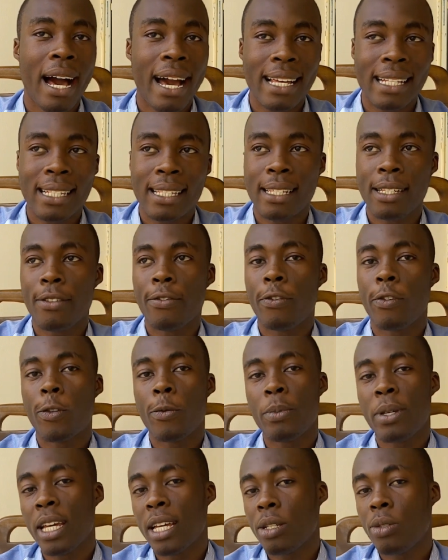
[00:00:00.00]
IT
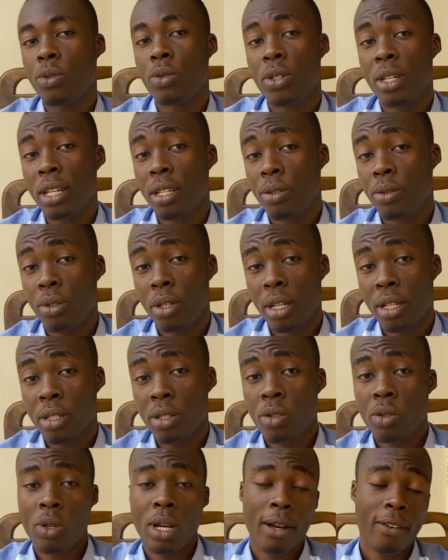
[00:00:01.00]
from years to years to years.
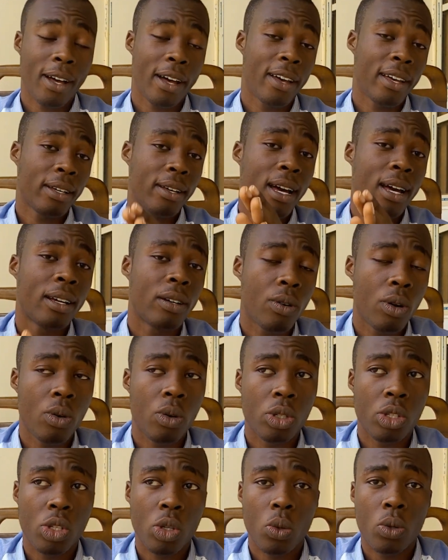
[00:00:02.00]
So I go
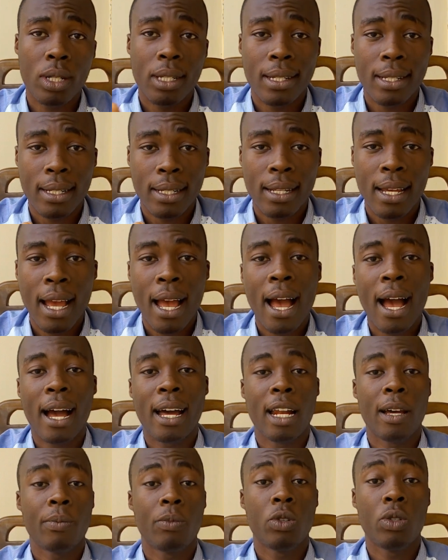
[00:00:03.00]
what someone did
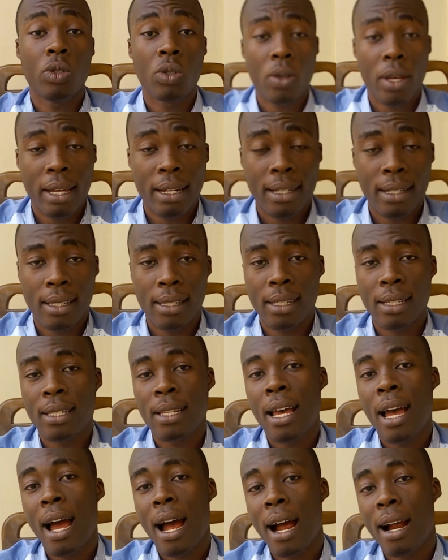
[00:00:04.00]
and I'm going to edit it
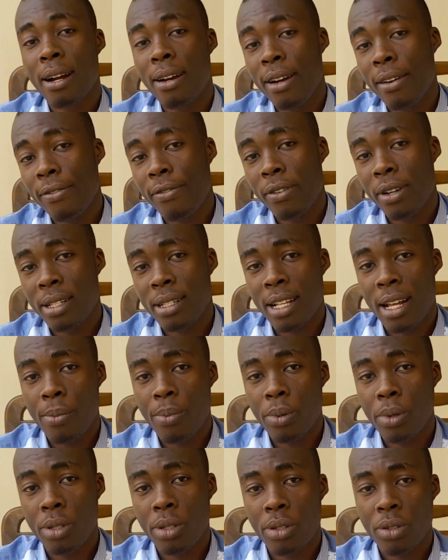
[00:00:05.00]
and reference that
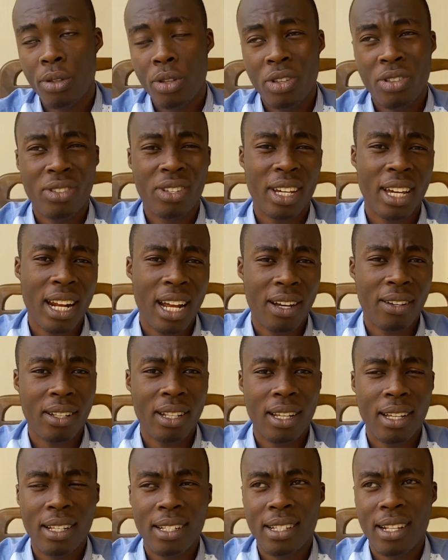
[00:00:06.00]
person. You get how it
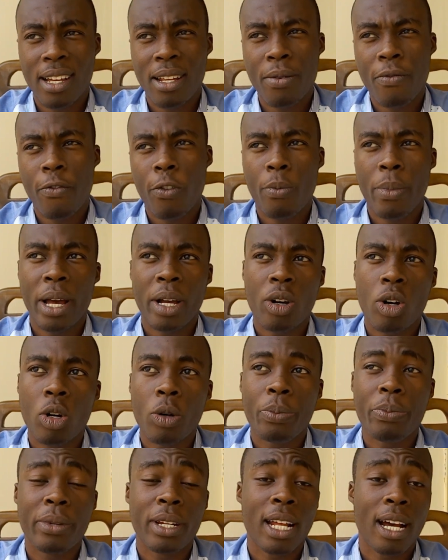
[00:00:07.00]
is. Then for my
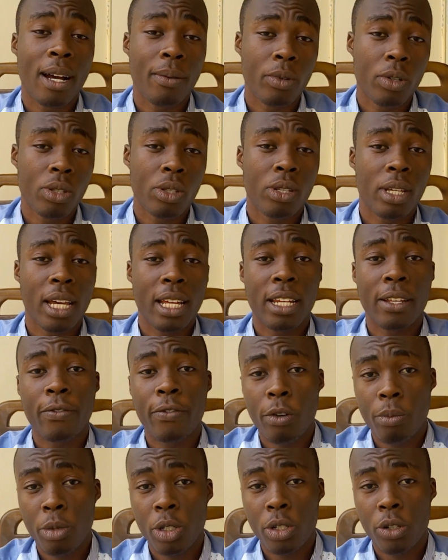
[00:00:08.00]
company, I'm going to get the
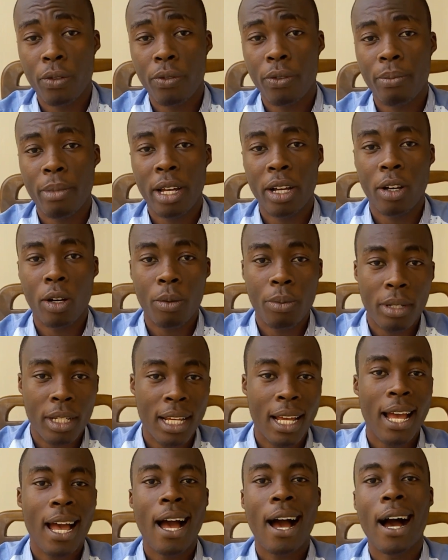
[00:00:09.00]
information from my company.
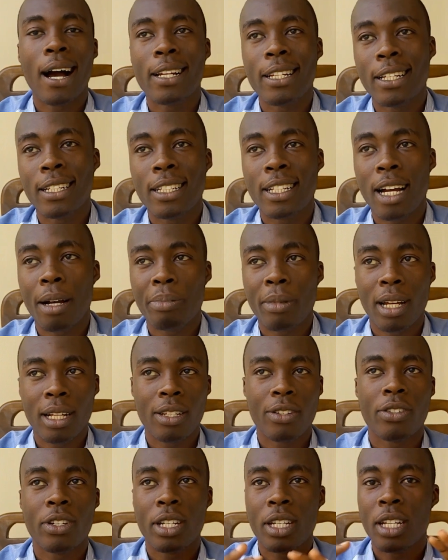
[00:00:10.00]
And then chapter
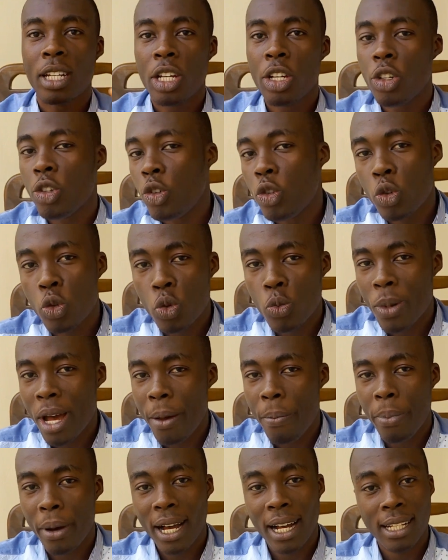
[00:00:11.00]
3, do my
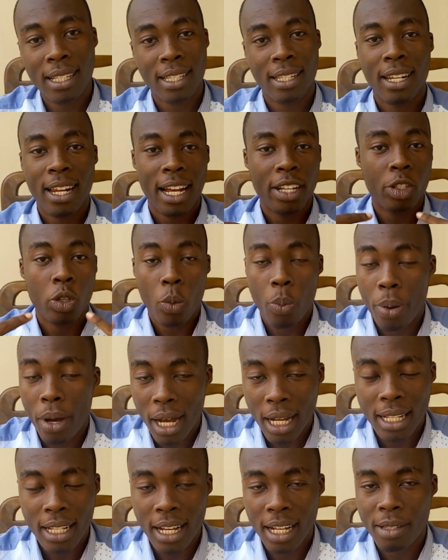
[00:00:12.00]
part, that's your
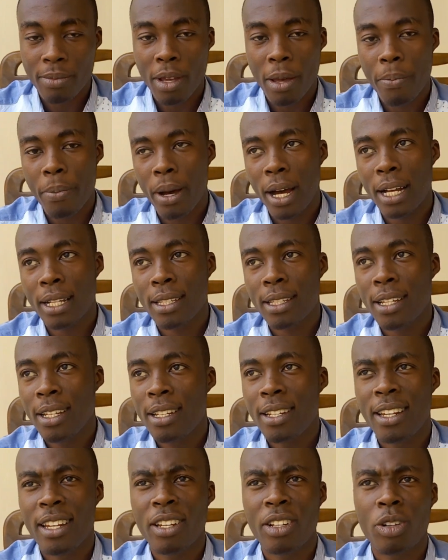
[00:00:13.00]
part, that's my part.
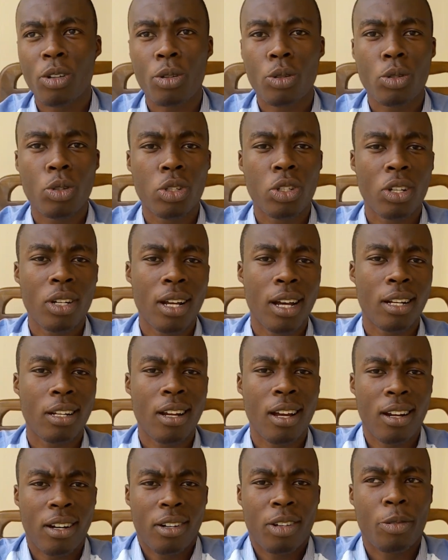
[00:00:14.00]
Then the conclusion
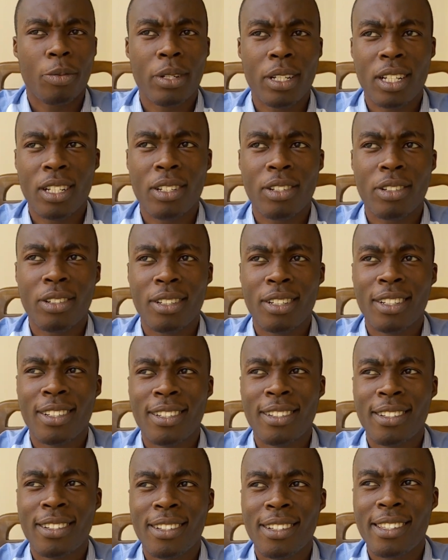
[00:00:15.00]
and recommendation.
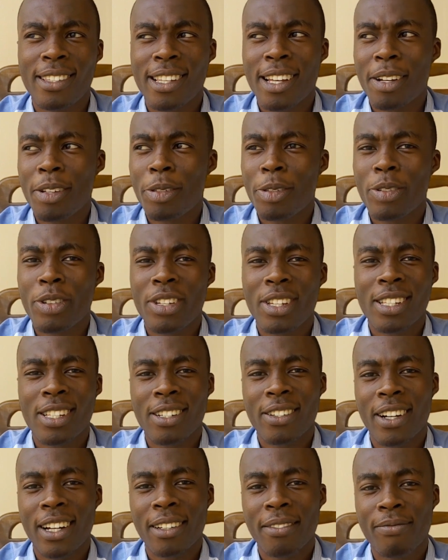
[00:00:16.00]
Sounds so easy,
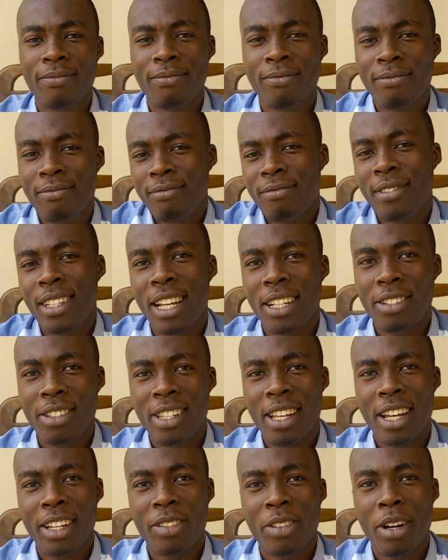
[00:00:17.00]
right? That's
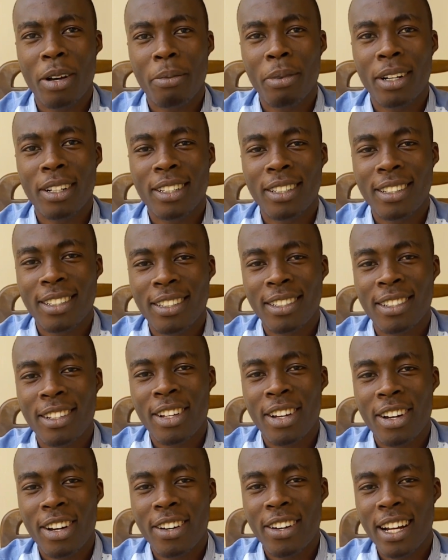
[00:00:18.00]
just how you go about it.
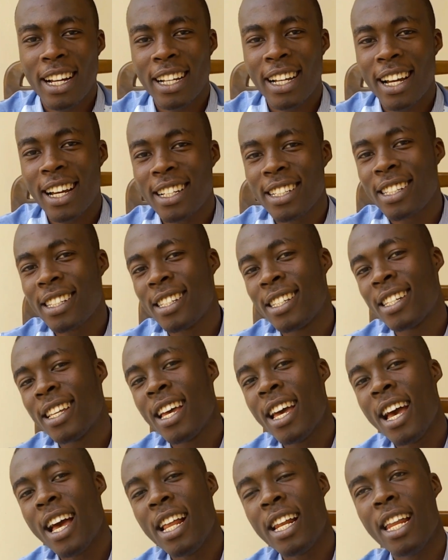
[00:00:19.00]
Alright guys,
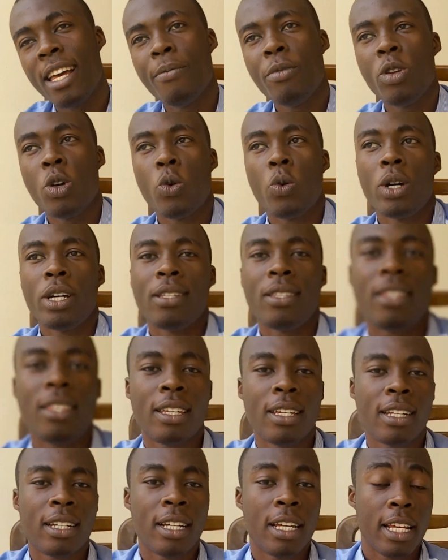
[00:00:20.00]
let me know what you
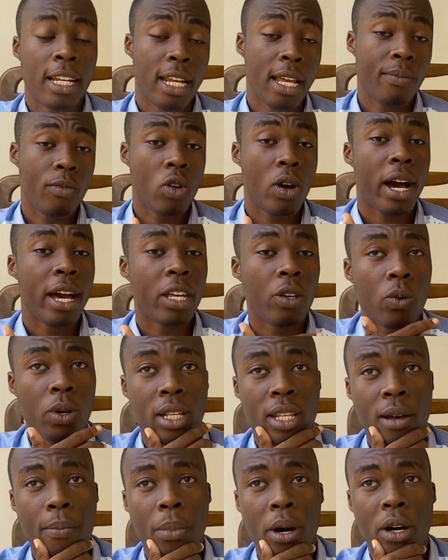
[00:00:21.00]
think. Let me know how you
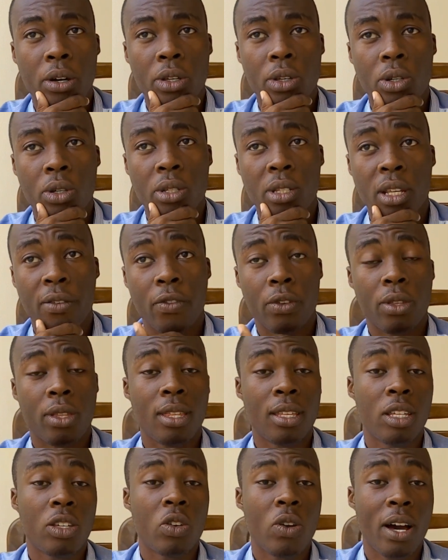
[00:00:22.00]
went about yours. If you
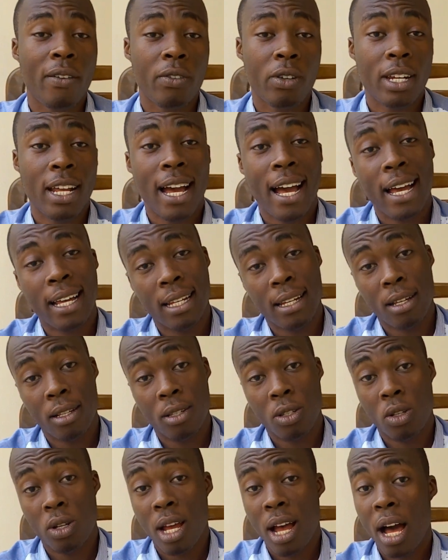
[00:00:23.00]
think you have other
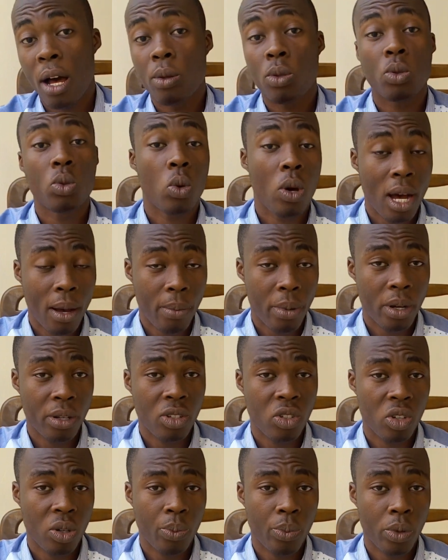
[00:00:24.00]
ideas on how to go about
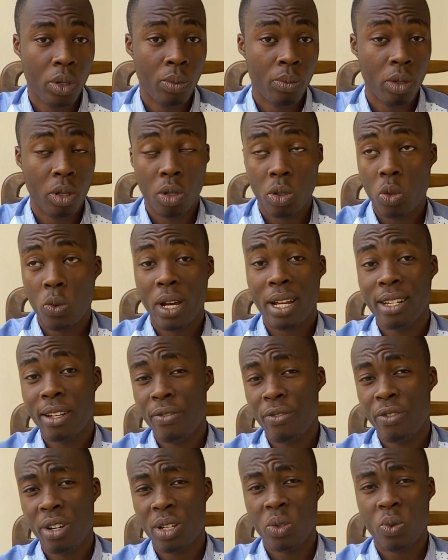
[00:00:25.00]
this report, because we are
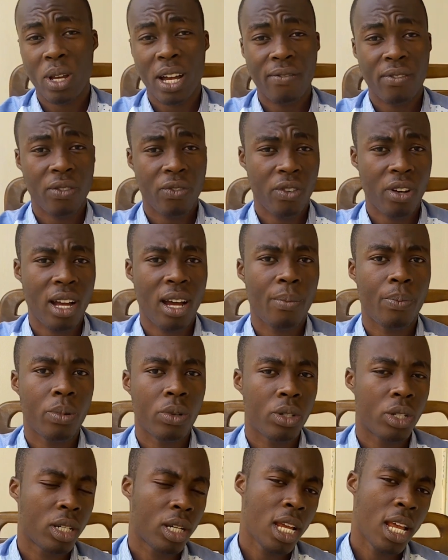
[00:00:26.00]
different, we have different
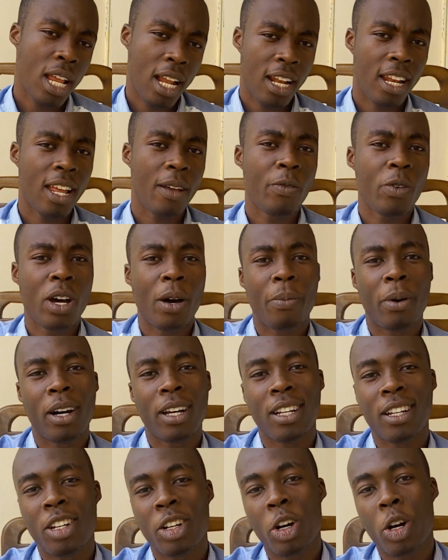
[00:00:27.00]
approach, let me know about
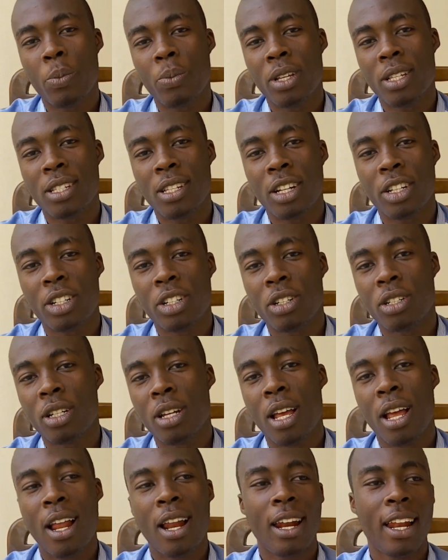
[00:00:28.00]
it in the comment section.
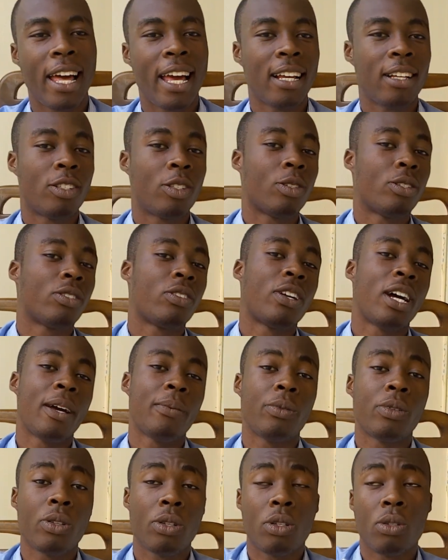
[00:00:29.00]
Like, subscribe
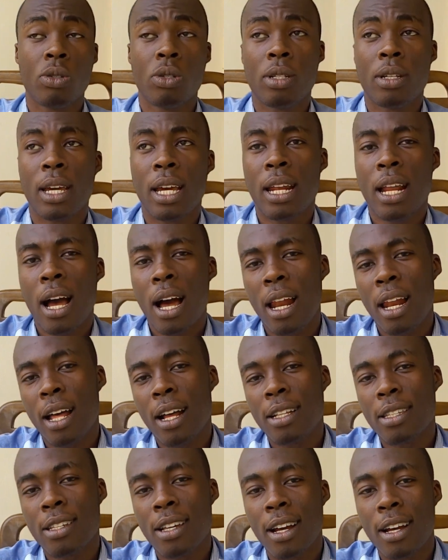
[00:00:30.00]
so you get
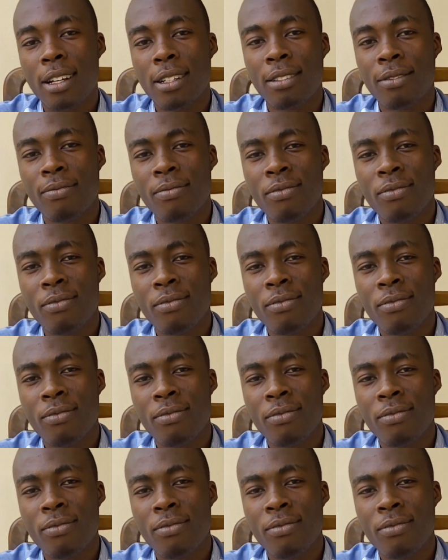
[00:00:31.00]
alerts, and